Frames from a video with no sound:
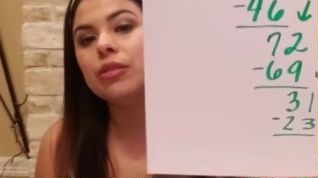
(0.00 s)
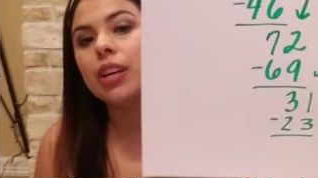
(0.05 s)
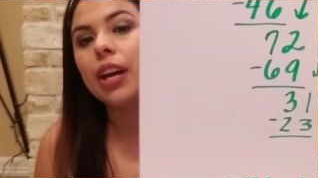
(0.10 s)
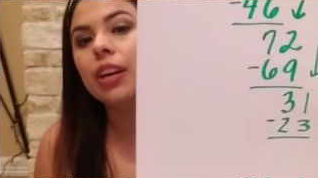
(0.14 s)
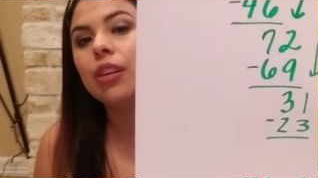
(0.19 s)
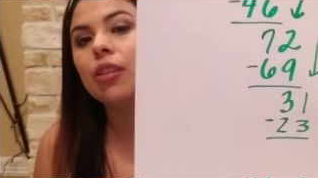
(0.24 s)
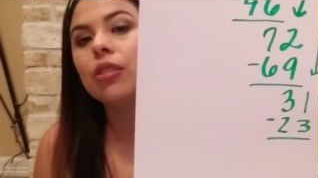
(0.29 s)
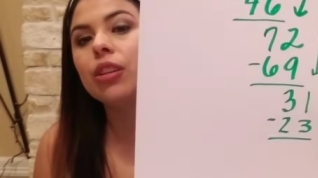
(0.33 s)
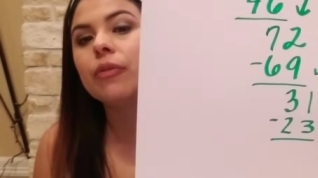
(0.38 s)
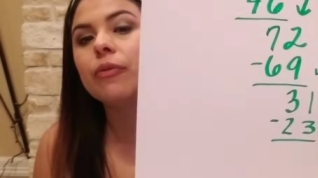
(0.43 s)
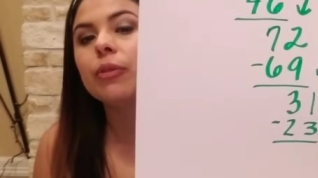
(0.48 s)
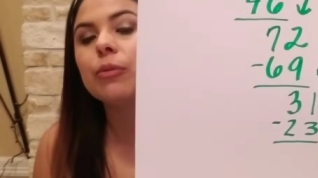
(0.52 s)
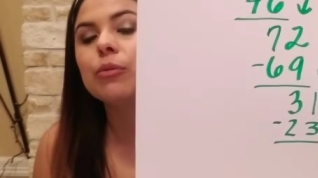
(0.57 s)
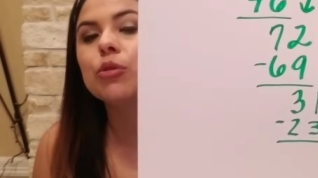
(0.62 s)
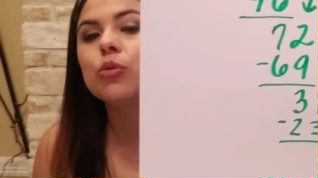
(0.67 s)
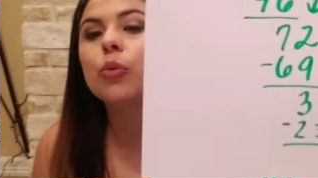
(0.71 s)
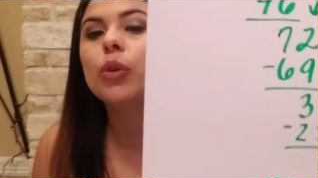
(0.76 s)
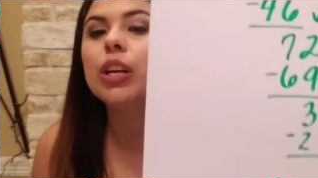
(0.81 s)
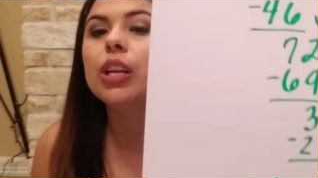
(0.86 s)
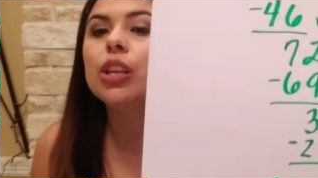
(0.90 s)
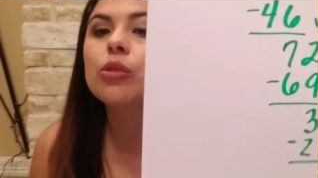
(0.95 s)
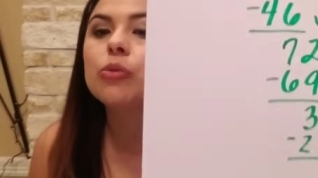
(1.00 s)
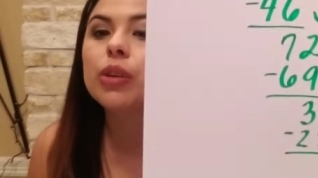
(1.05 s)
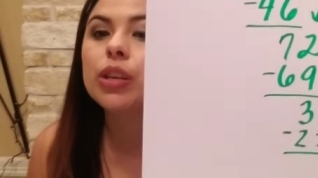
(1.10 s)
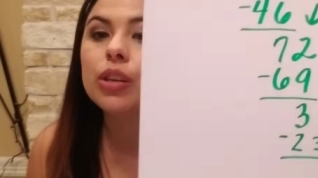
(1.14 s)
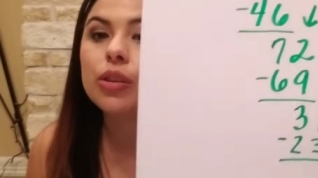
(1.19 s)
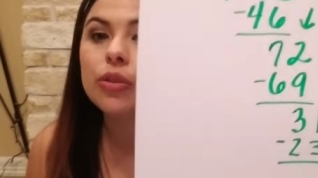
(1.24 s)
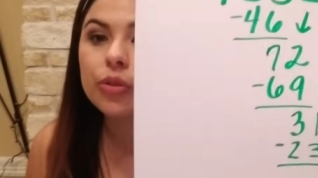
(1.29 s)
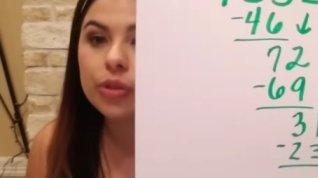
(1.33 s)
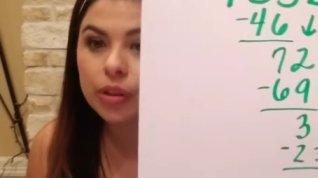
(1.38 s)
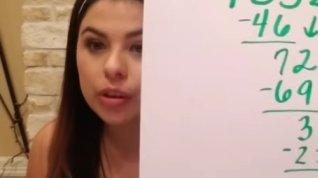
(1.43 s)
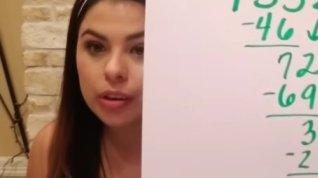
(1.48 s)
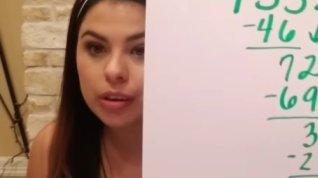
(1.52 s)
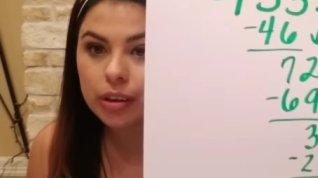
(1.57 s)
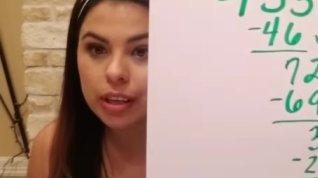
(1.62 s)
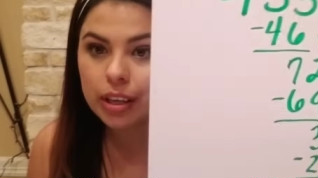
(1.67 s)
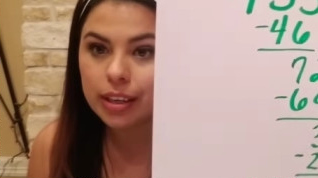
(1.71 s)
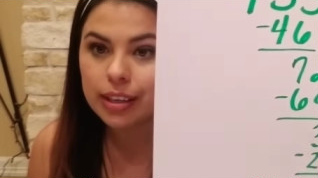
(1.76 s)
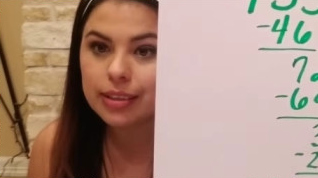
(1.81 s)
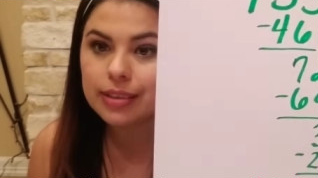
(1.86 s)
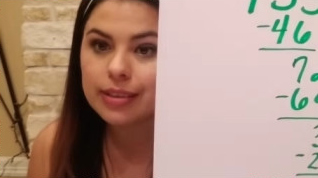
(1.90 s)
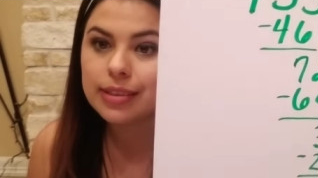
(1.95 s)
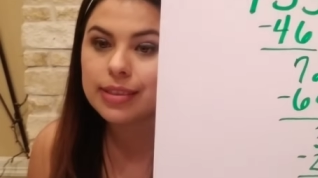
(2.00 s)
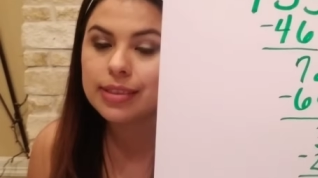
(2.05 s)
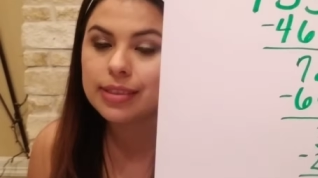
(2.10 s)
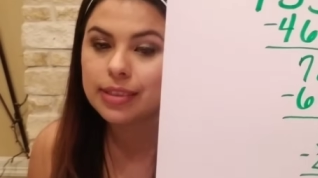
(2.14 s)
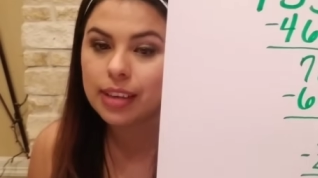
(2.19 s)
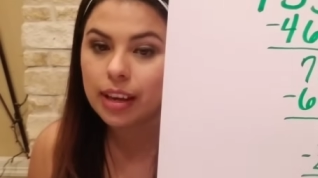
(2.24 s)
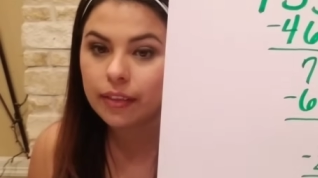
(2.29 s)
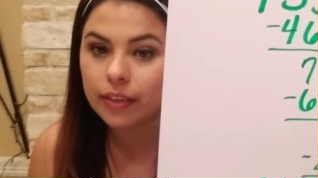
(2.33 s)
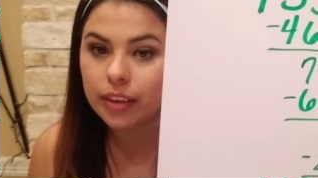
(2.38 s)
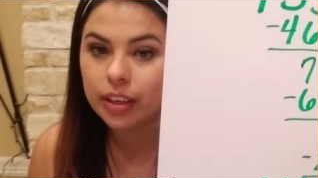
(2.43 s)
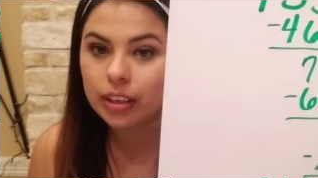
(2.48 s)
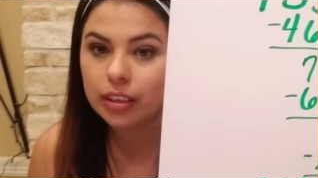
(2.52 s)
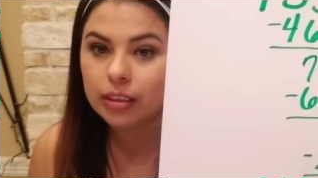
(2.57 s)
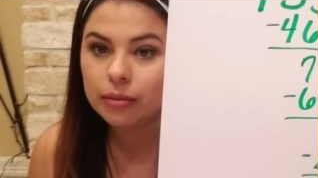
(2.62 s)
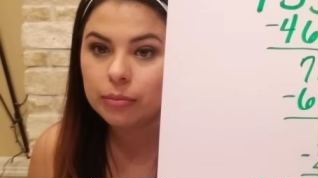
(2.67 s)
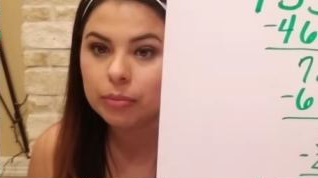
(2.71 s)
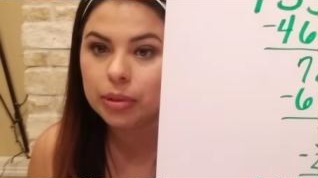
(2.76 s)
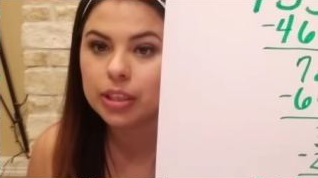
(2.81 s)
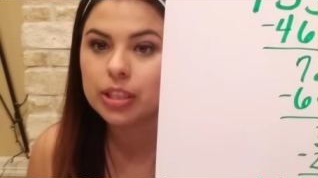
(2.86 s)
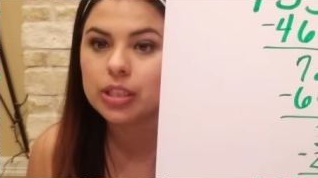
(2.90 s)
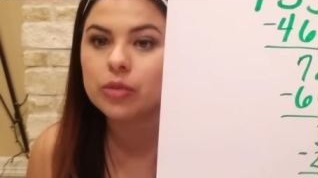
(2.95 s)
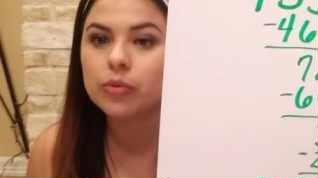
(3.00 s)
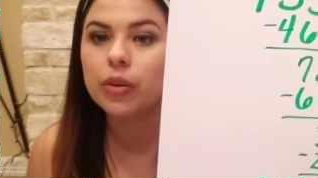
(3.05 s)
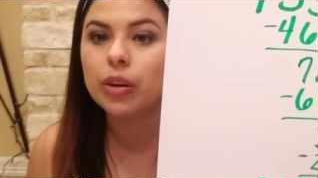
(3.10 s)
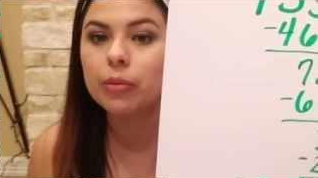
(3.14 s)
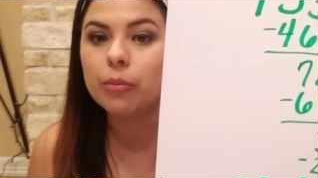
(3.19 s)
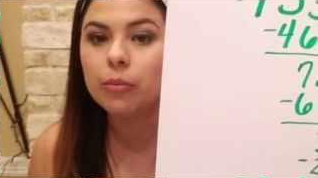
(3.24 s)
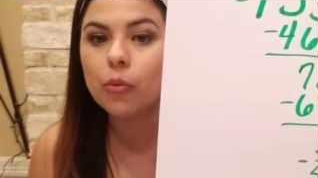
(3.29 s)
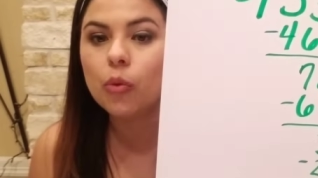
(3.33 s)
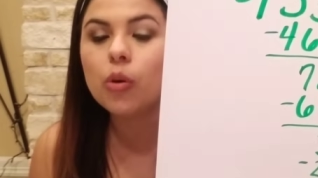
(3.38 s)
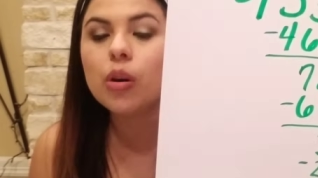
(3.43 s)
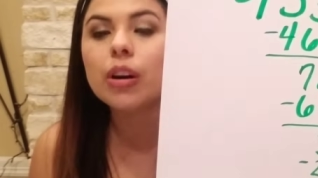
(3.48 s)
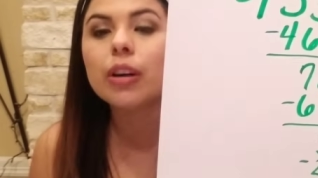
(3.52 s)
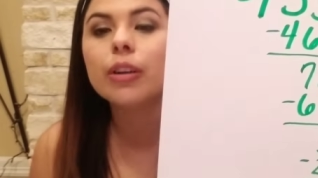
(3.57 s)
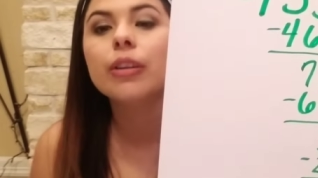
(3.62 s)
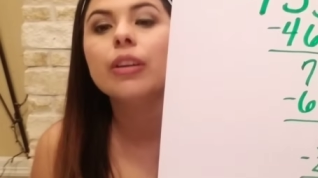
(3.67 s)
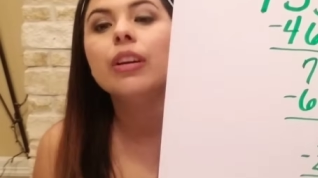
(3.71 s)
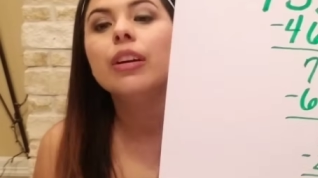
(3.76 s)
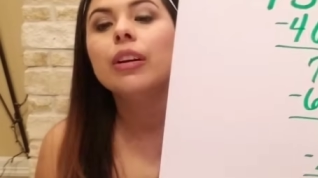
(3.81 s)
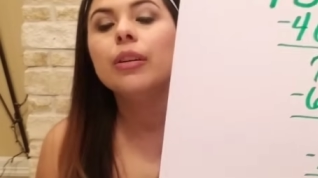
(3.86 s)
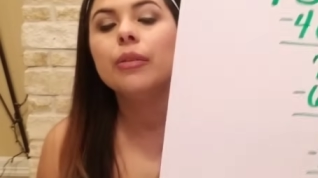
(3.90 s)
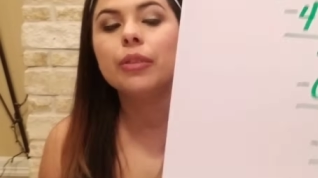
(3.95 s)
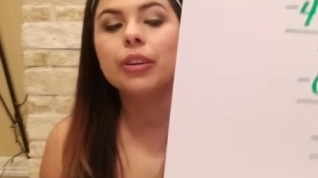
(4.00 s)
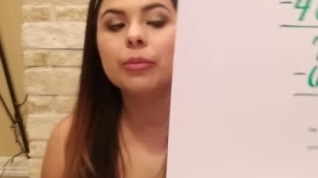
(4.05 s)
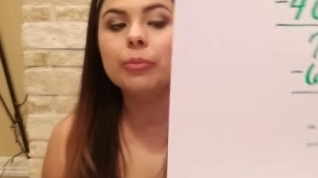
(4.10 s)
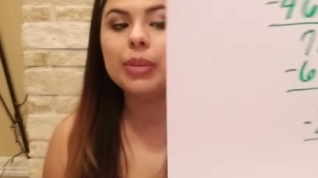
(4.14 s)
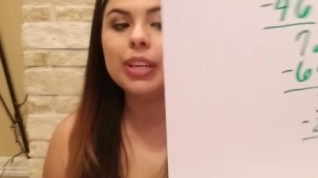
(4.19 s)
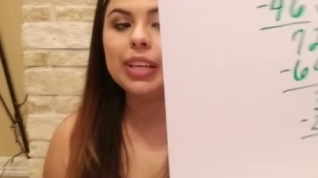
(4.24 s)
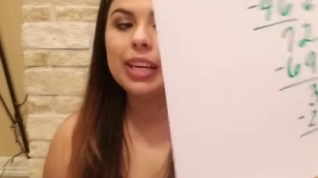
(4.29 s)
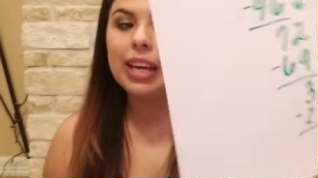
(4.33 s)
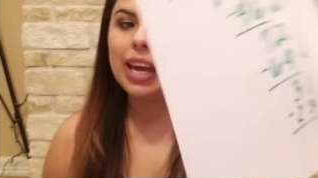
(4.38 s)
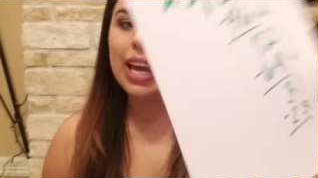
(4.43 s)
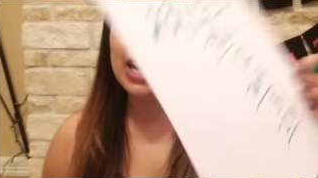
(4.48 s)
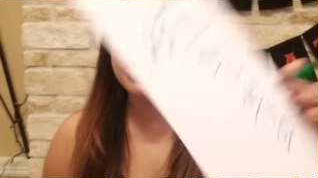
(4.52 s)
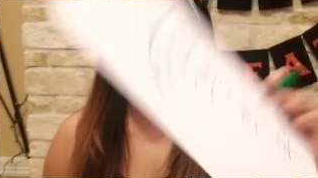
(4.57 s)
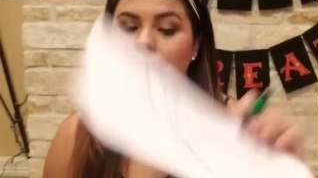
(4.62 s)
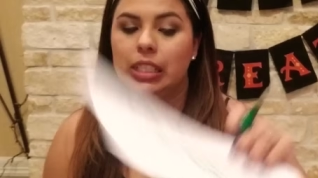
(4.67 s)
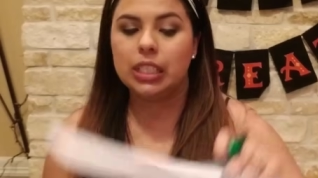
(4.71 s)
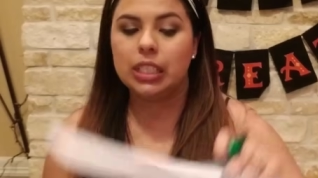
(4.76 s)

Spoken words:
I know that from 23 to 30, it's 7, plus 1 more would be 8.